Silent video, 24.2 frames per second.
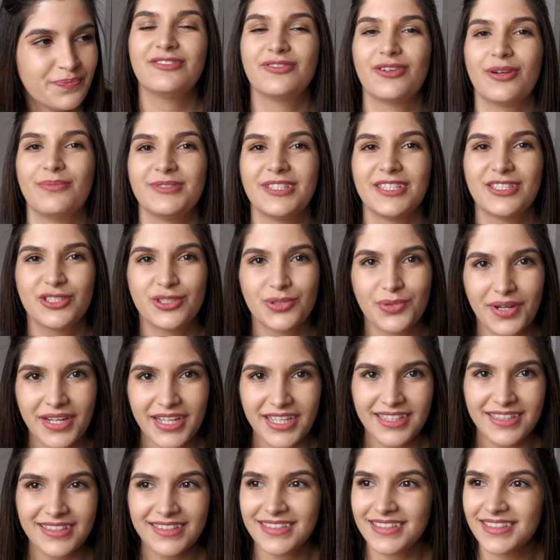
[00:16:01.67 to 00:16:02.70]
It's from the
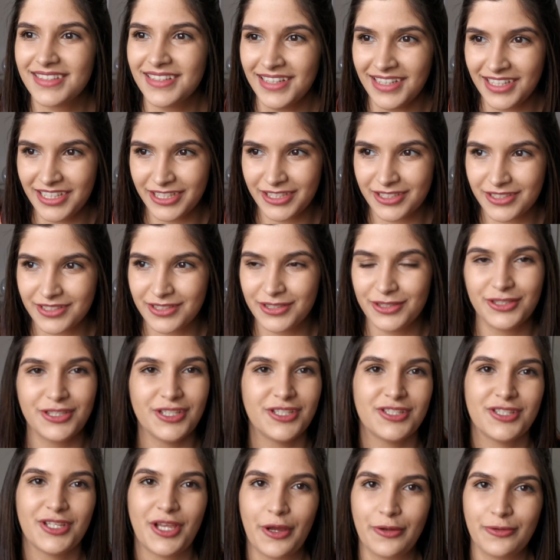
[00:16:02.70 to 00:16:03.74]
trains here. You
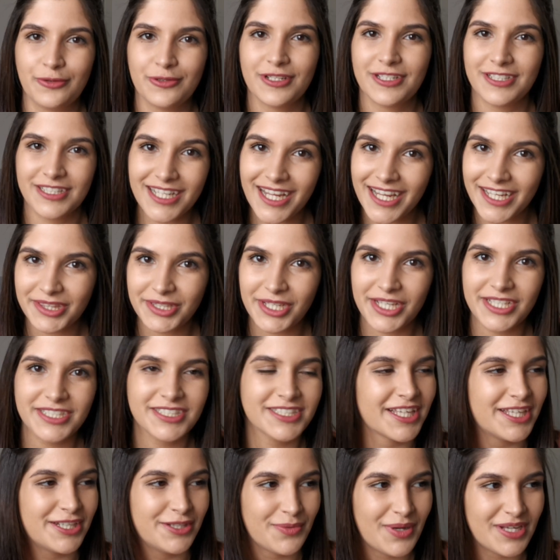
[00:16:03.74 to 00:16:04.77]
just go to the ticket
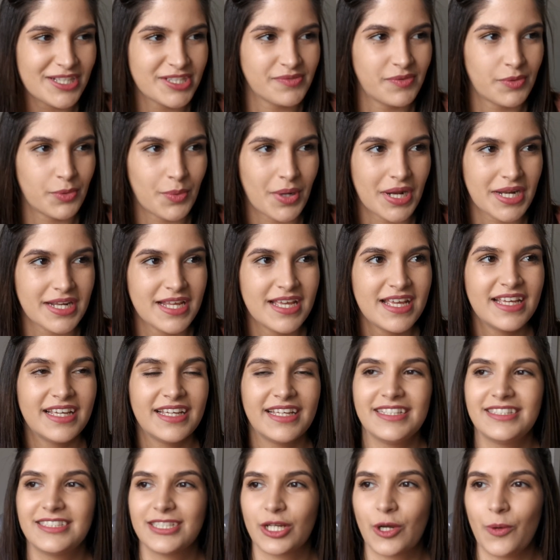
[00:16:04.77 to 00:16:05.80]
desk and you ask for one.
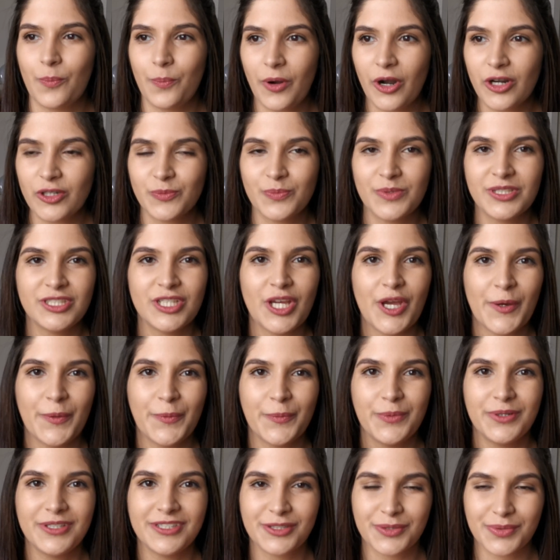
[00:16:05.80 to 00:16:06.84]
It's a compartment
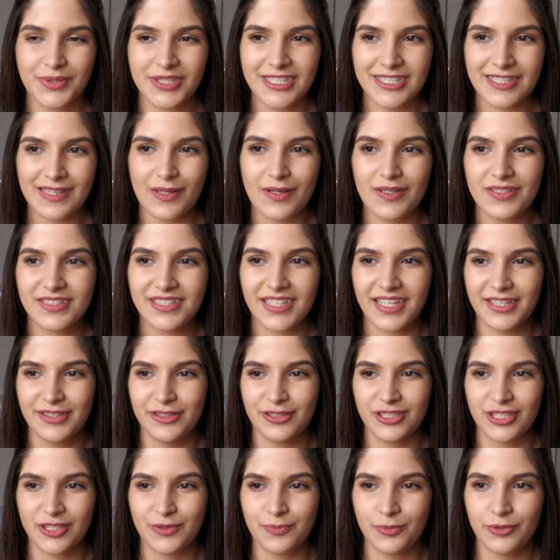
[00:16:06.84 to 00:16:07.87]
with 3 slots and
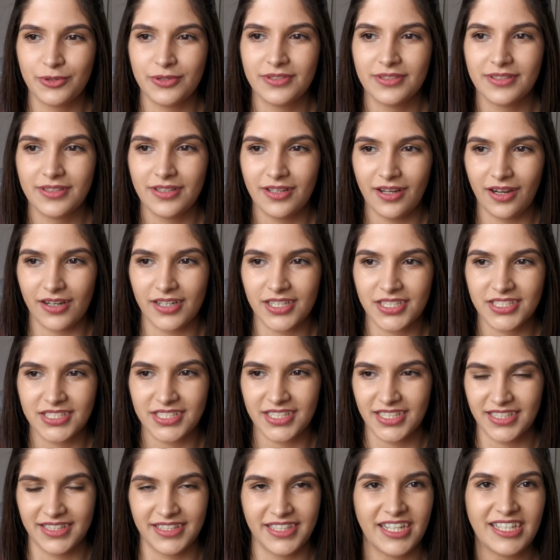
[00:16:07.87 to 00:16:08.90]
you just put
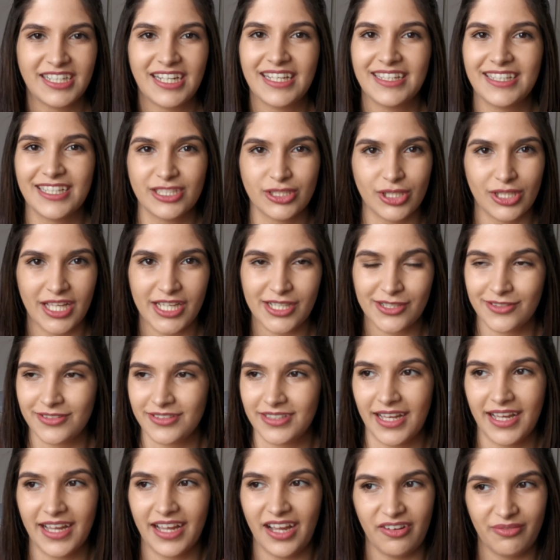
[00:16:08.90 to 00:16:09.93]
cards in there and that's all I
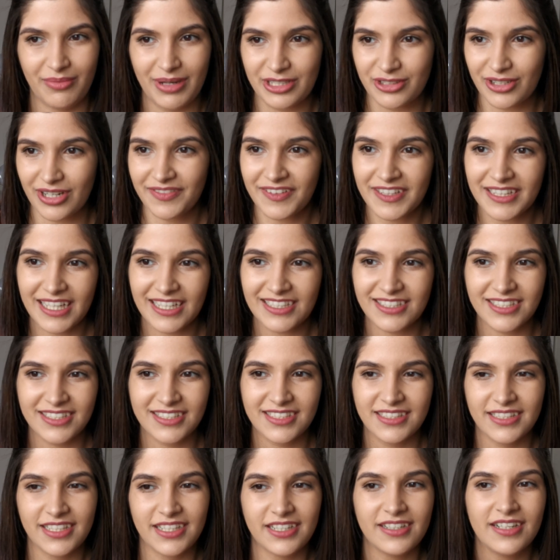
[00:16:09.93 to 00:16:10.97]
use. I have my driving
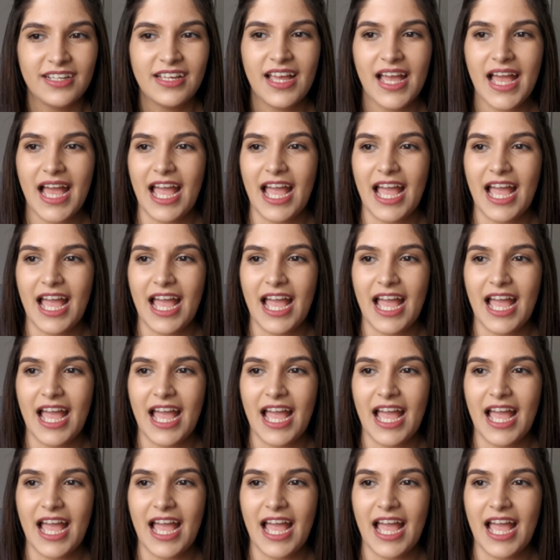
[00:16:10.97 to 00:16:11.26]
license in there.